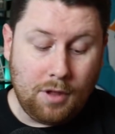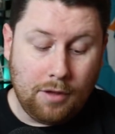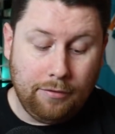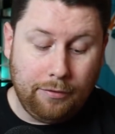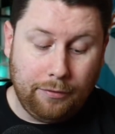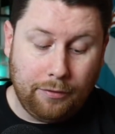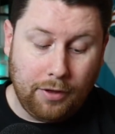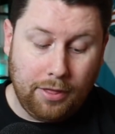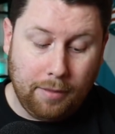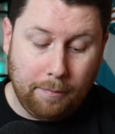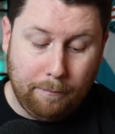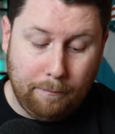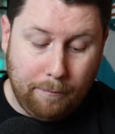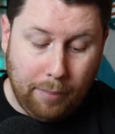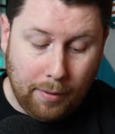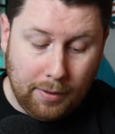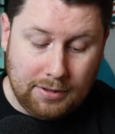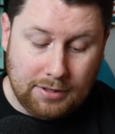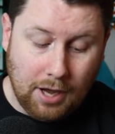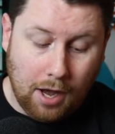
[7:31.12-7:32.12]
For the
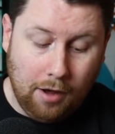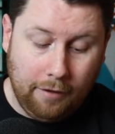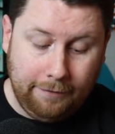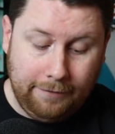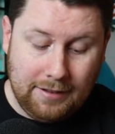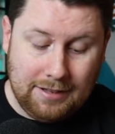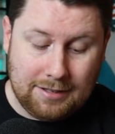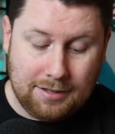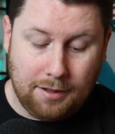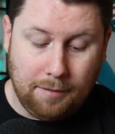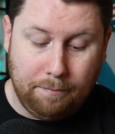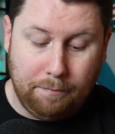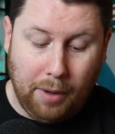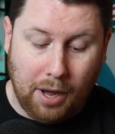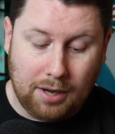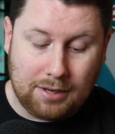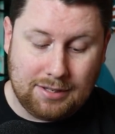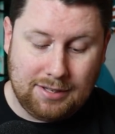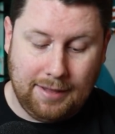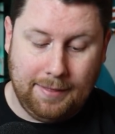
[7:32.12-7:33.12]
Dolphins, the
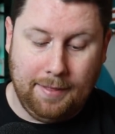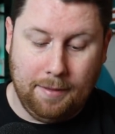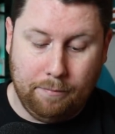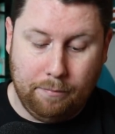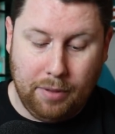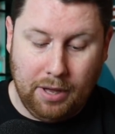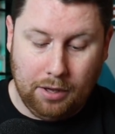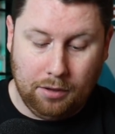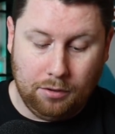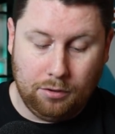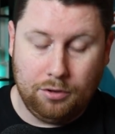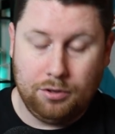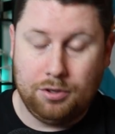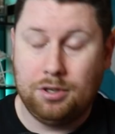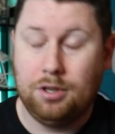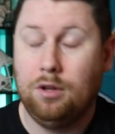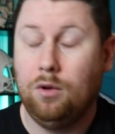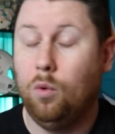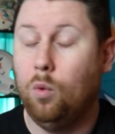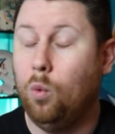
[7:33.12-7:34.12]
Bucks, and the
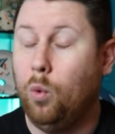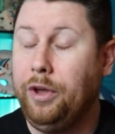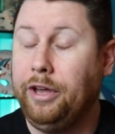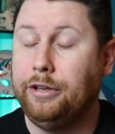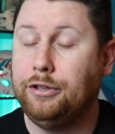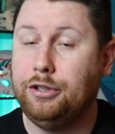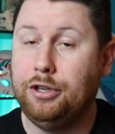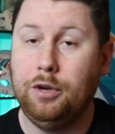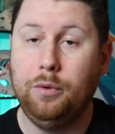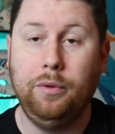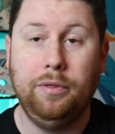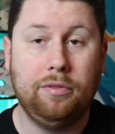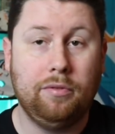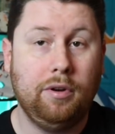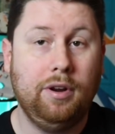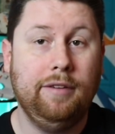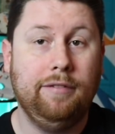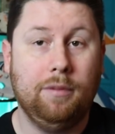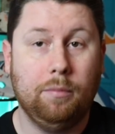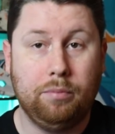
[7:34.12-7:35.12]
Bills, week two and
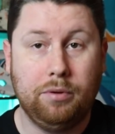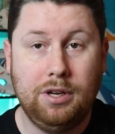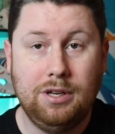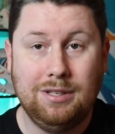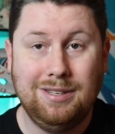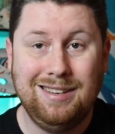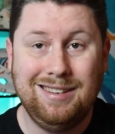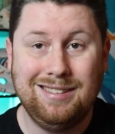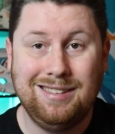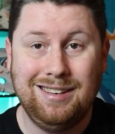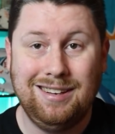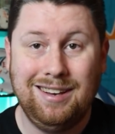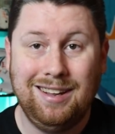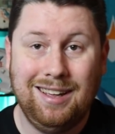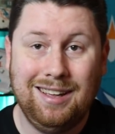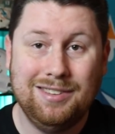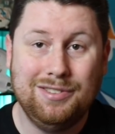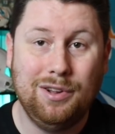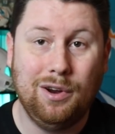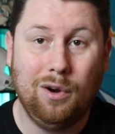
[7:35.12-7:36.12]
three of the preseason
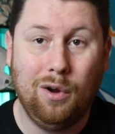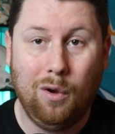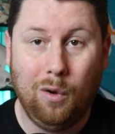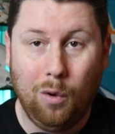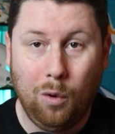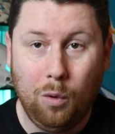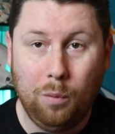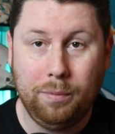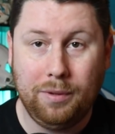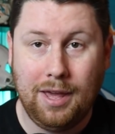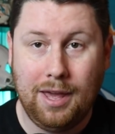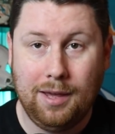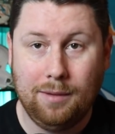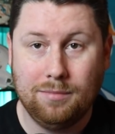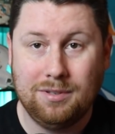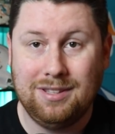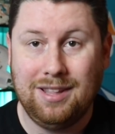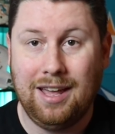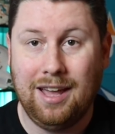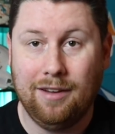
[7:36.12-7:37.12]
is their home
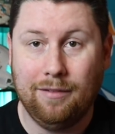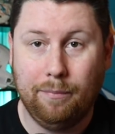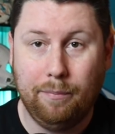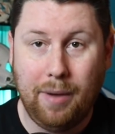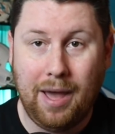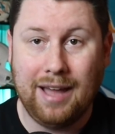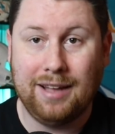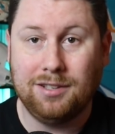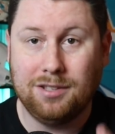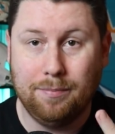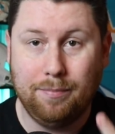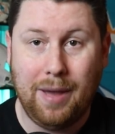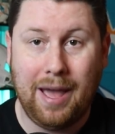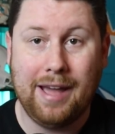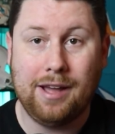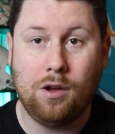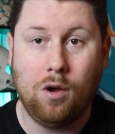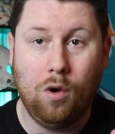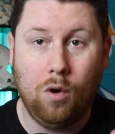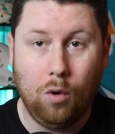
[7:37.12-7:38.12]
games. They have
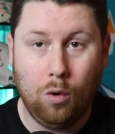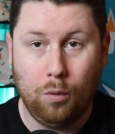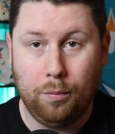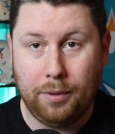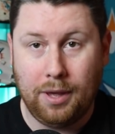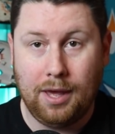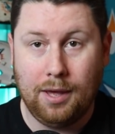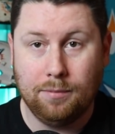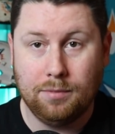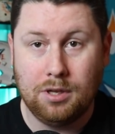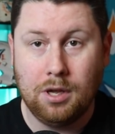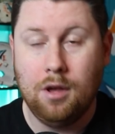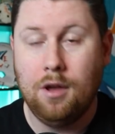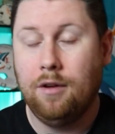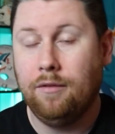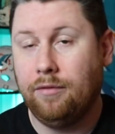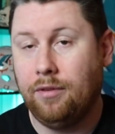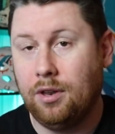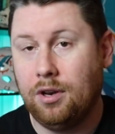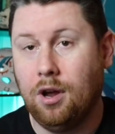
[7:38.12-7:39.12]
back-to-back home games.
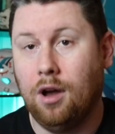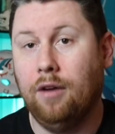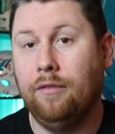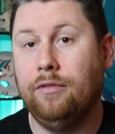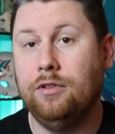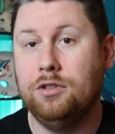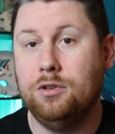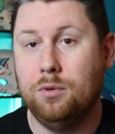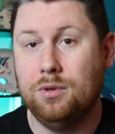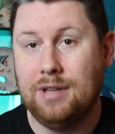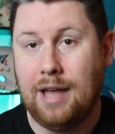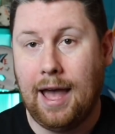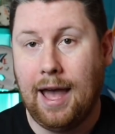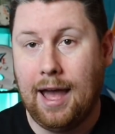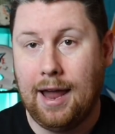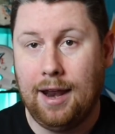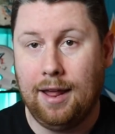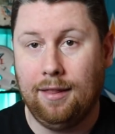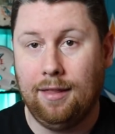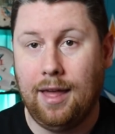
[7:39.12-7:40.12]
For the Dolphins, it was
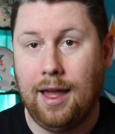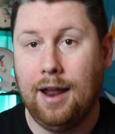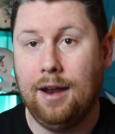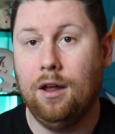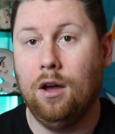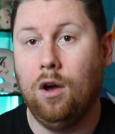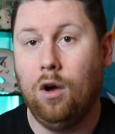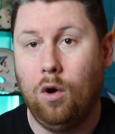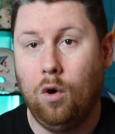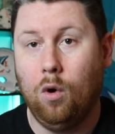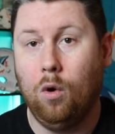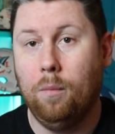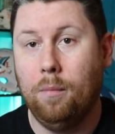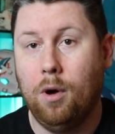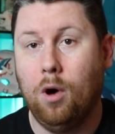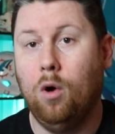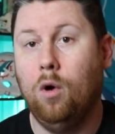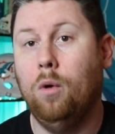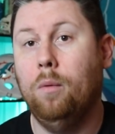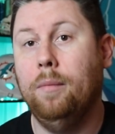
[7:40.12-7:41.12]
at Atlanta, home,
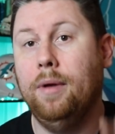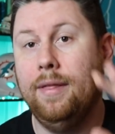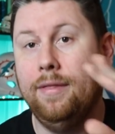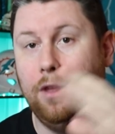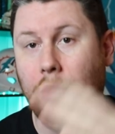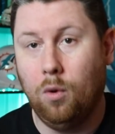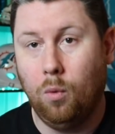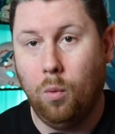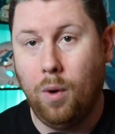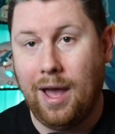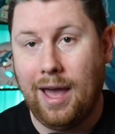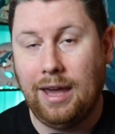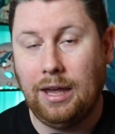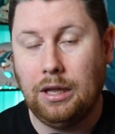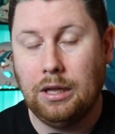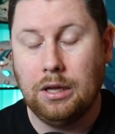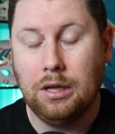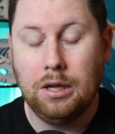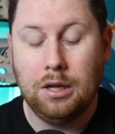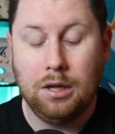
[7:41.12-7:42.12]
home, and then away.